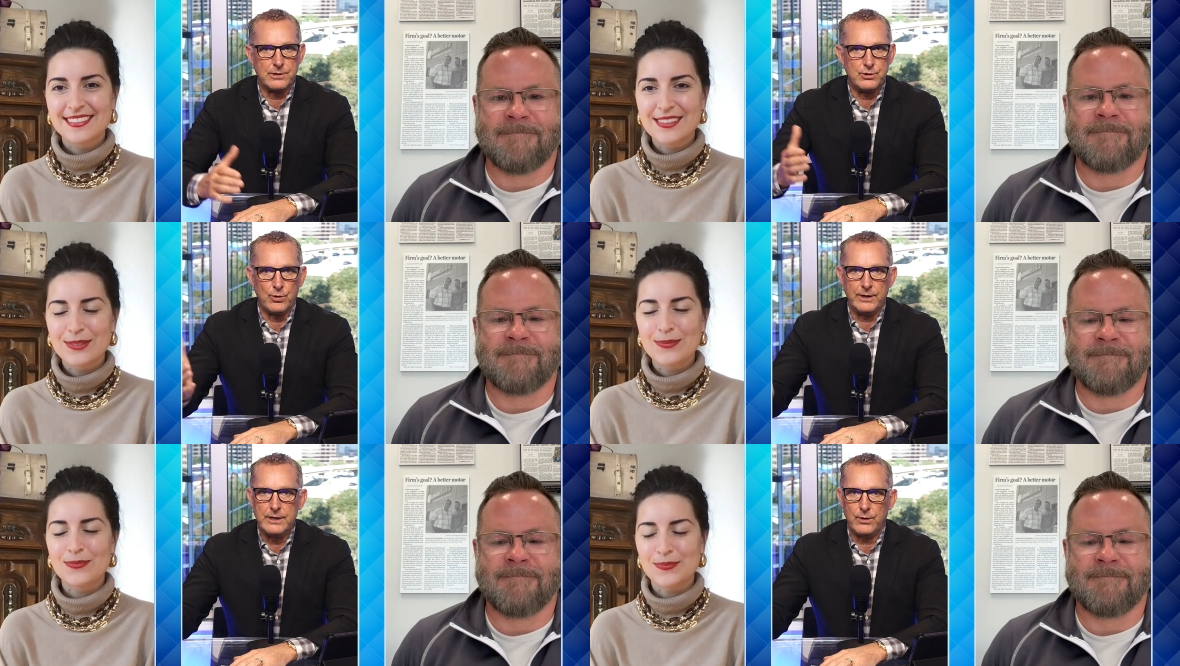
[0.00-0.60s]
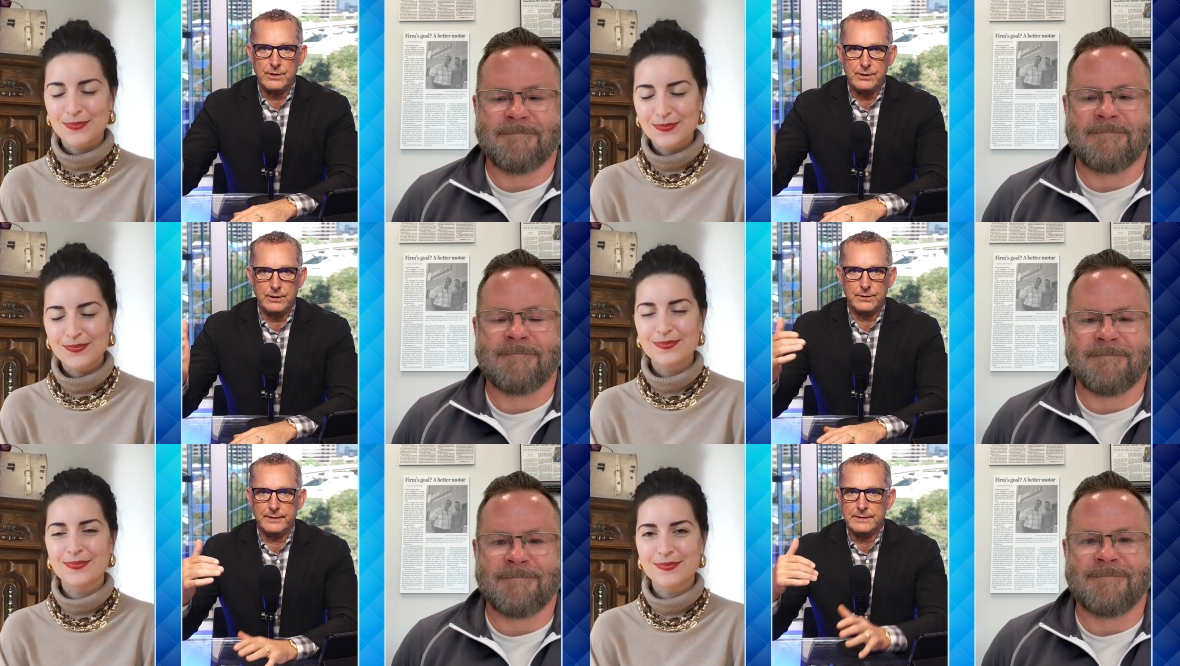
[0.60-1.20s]
Speaker 1: joy knowing
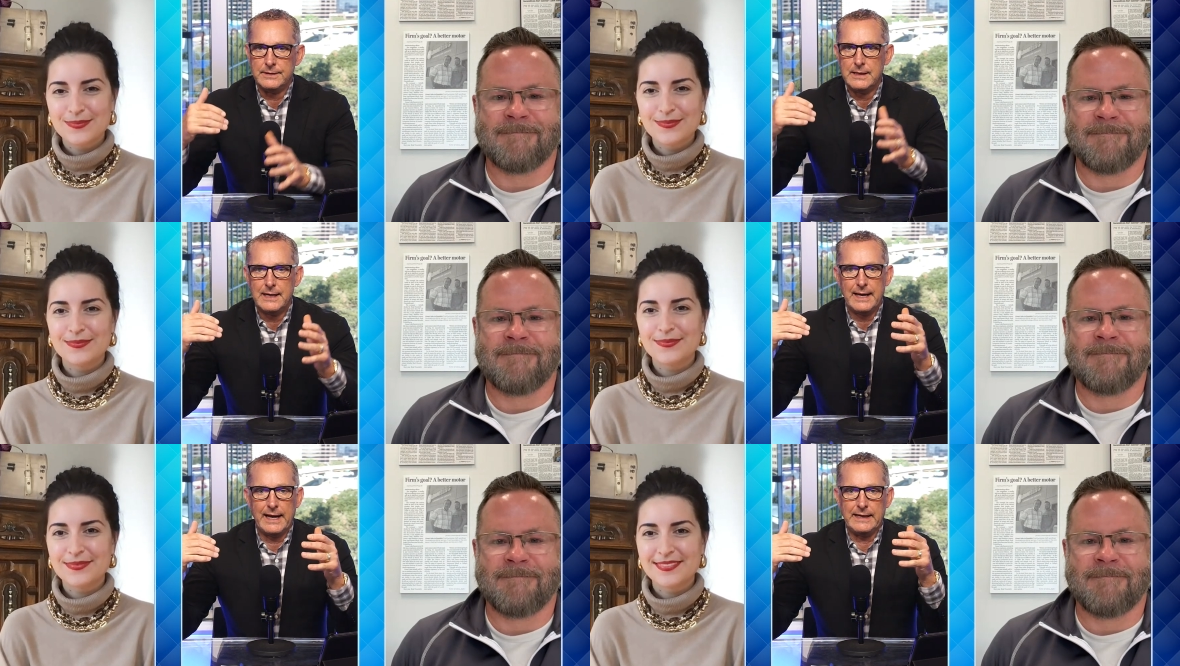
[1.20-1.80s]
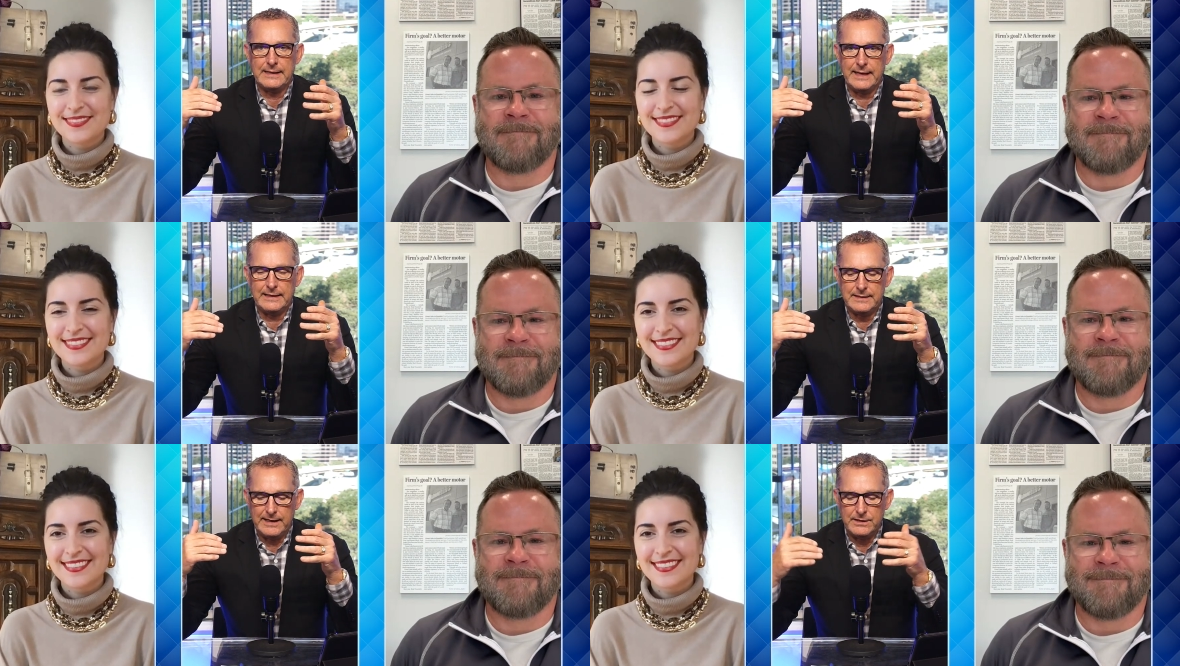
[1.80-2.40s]
you
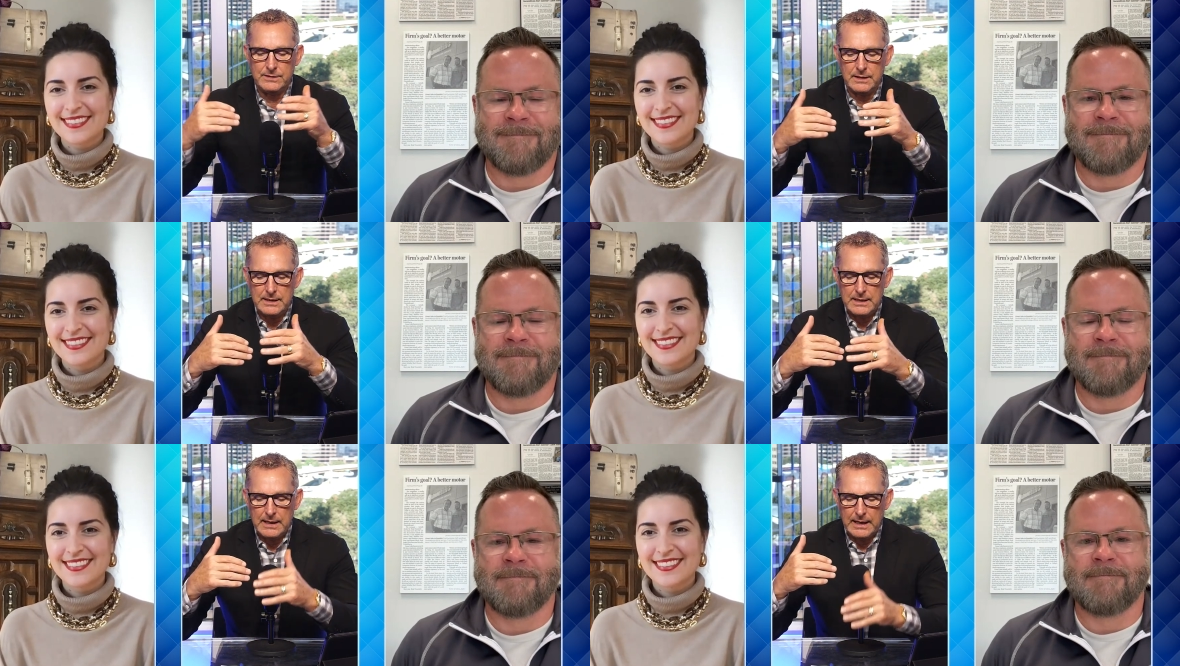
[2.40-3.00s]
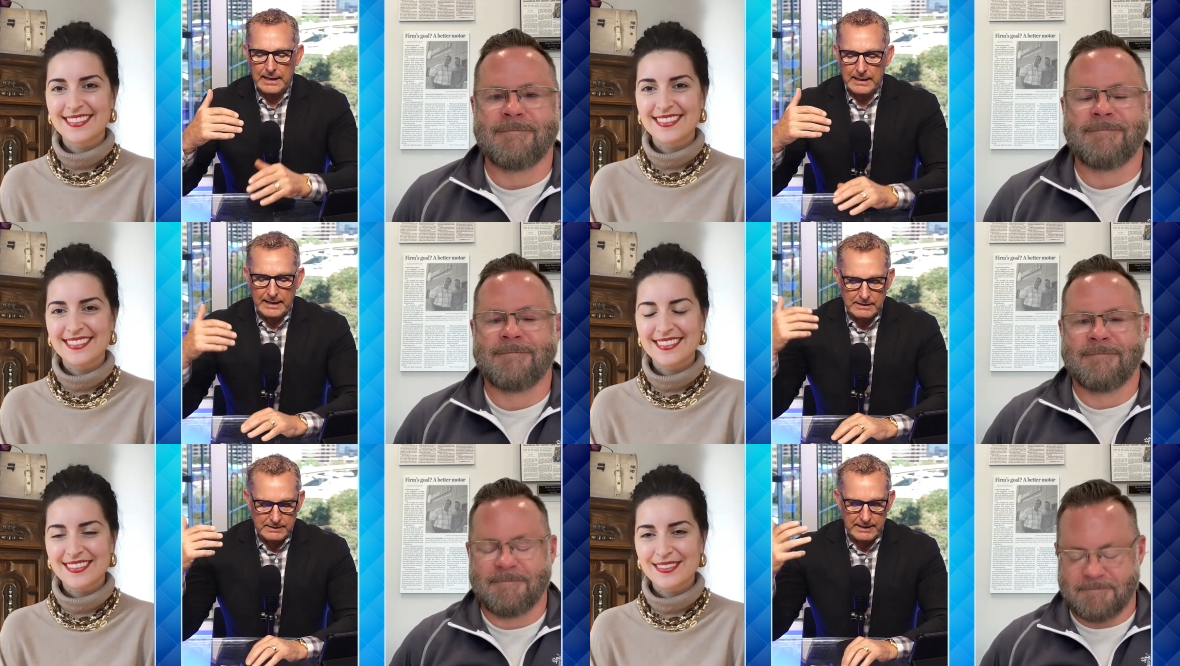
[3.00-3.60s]
and
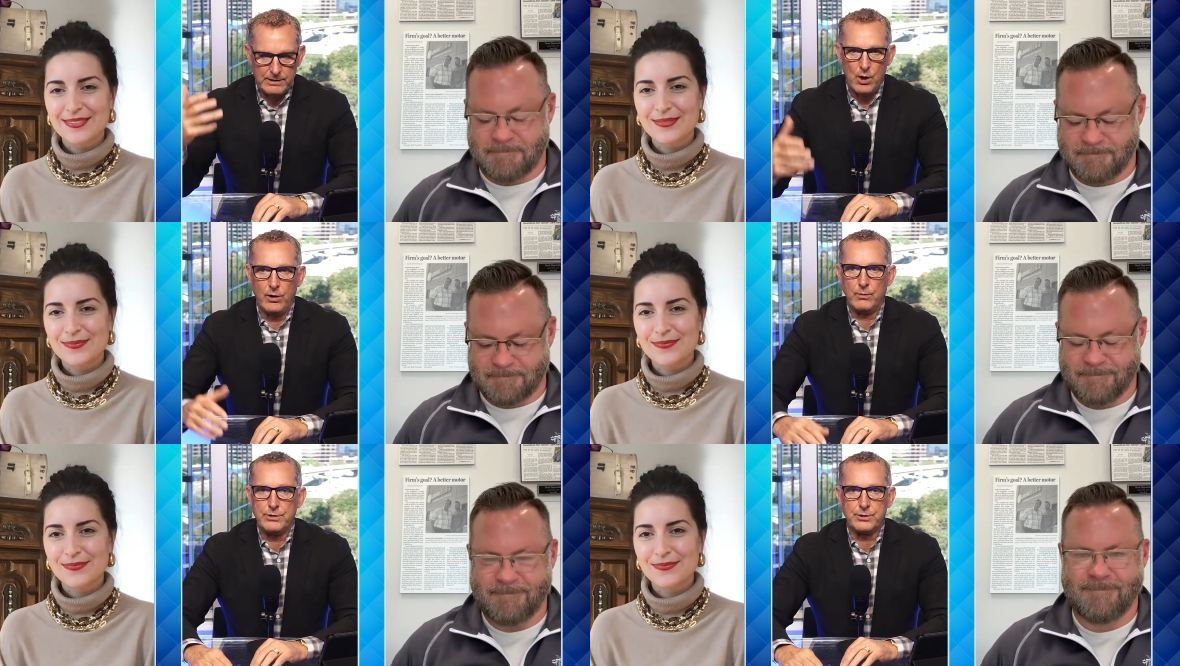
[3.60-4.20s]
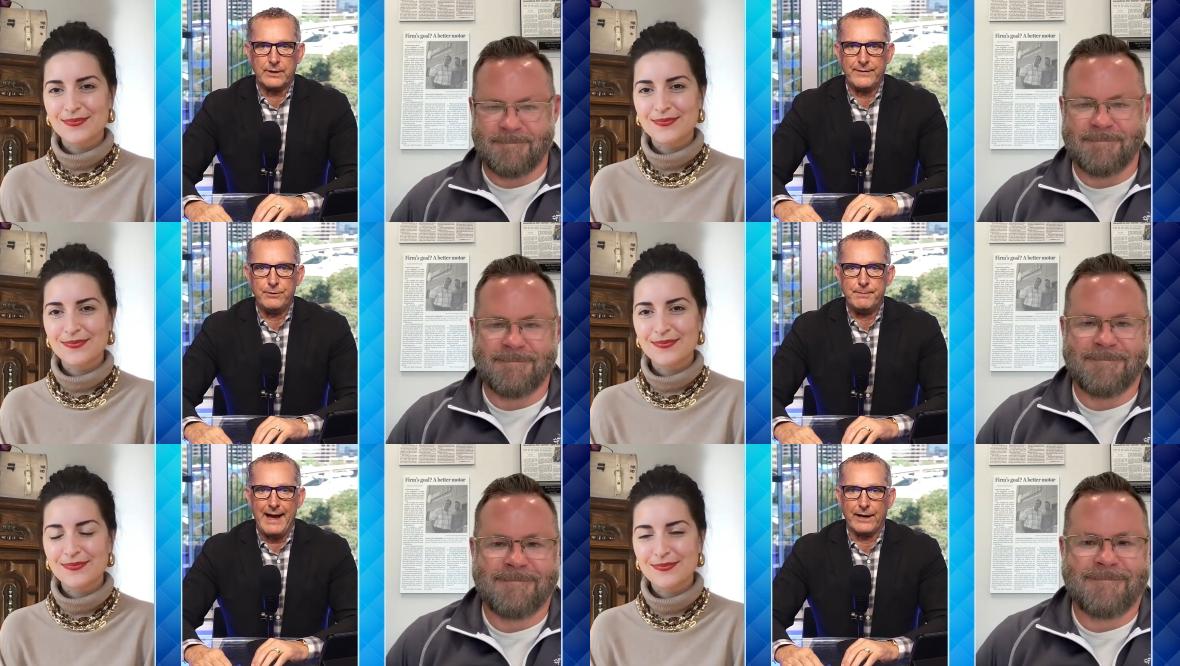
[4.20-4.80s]
knowing what you're
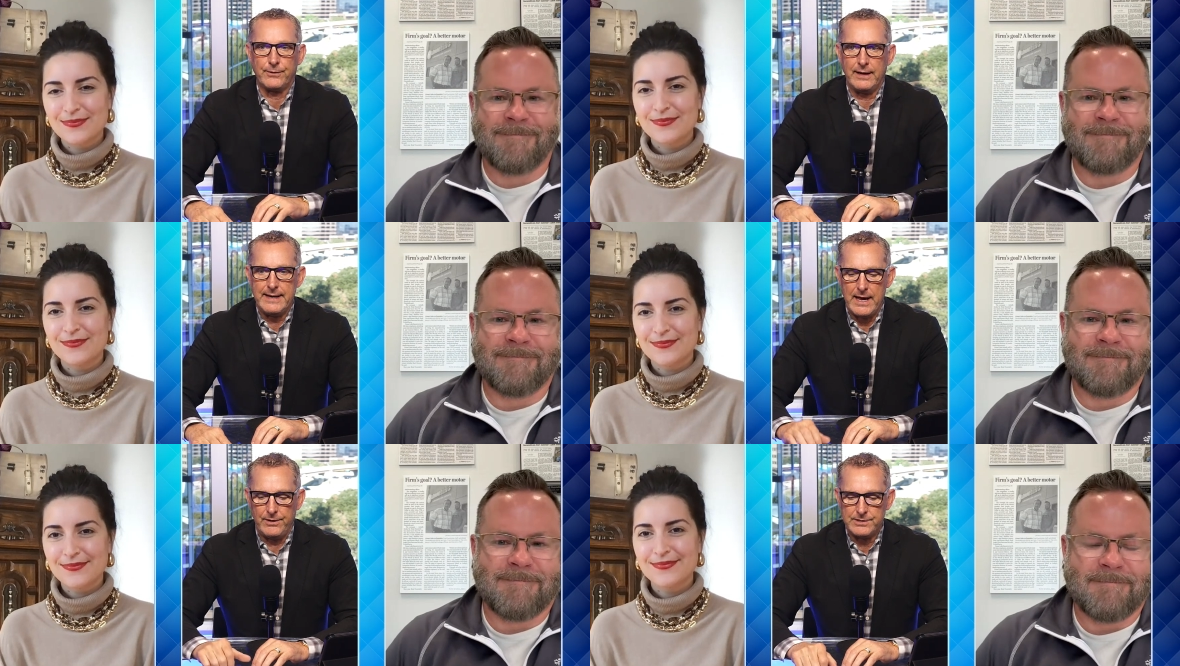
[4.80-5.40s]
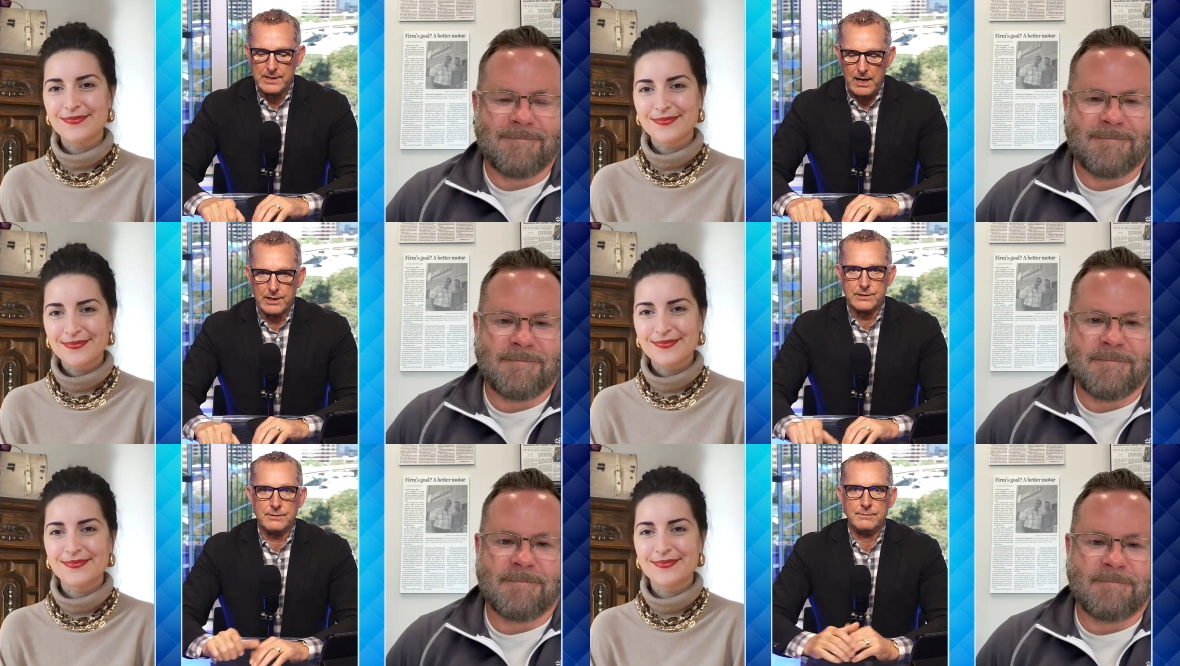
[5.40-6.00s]
giving back right now is
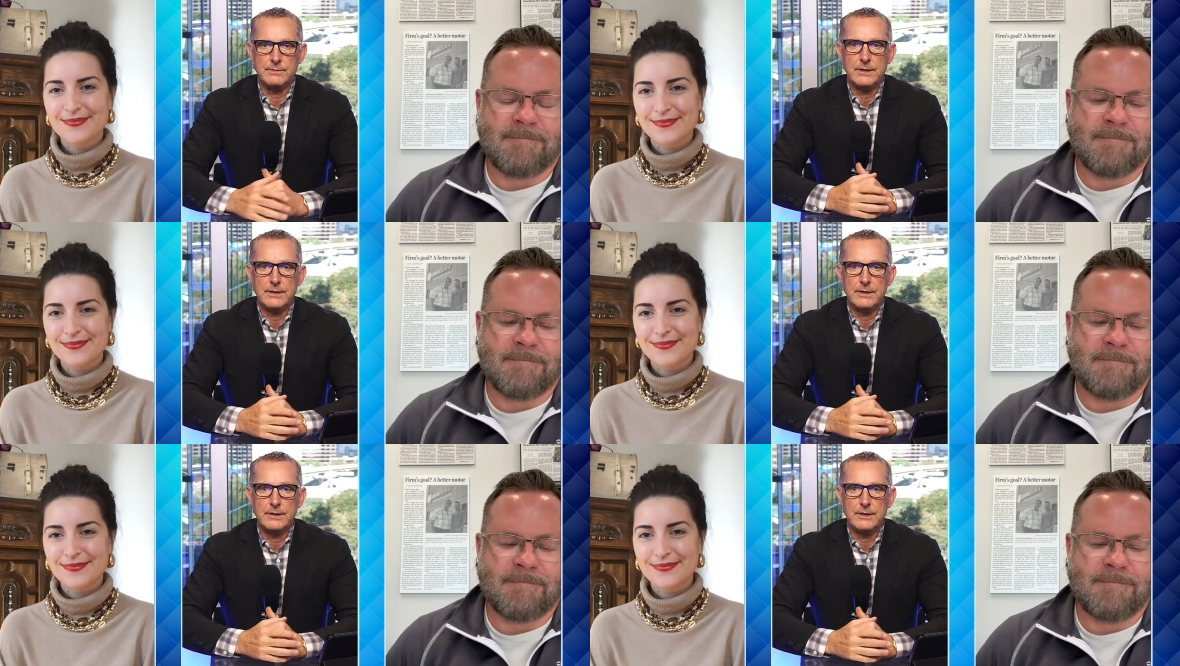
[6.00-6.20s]
awesome.